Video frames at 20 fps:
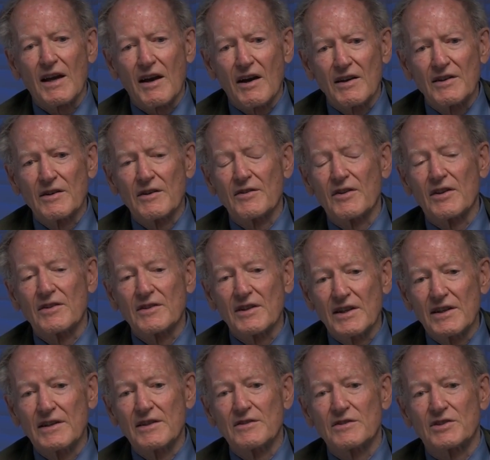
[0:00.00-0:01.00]
under the
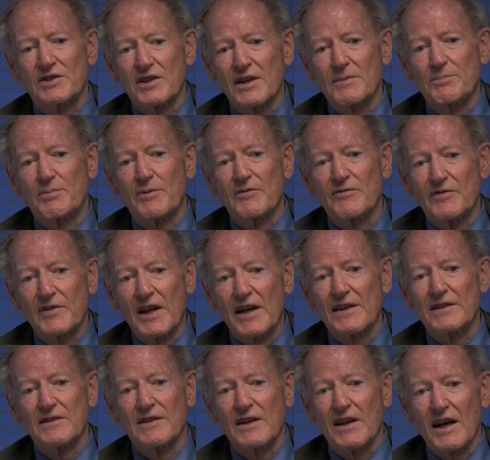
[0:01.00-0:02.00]
leadership of
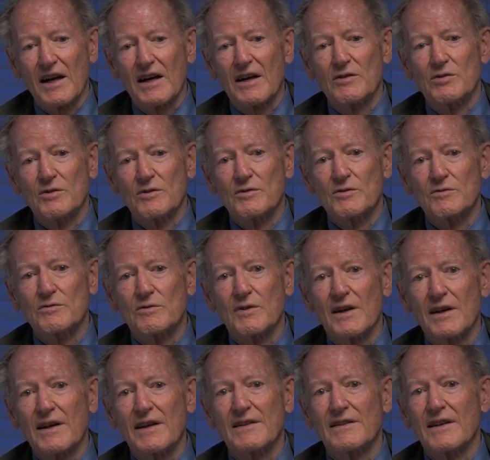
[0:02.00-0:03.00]
Netanyahu
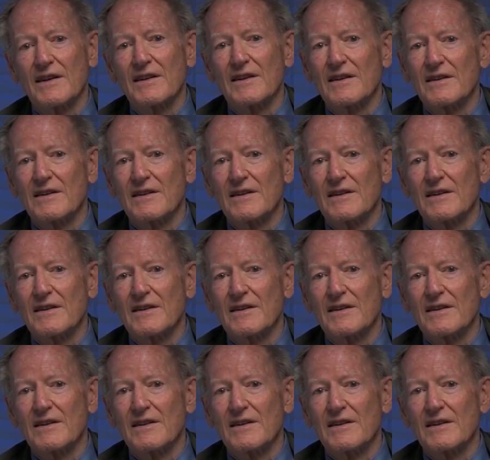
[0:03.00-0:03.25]
and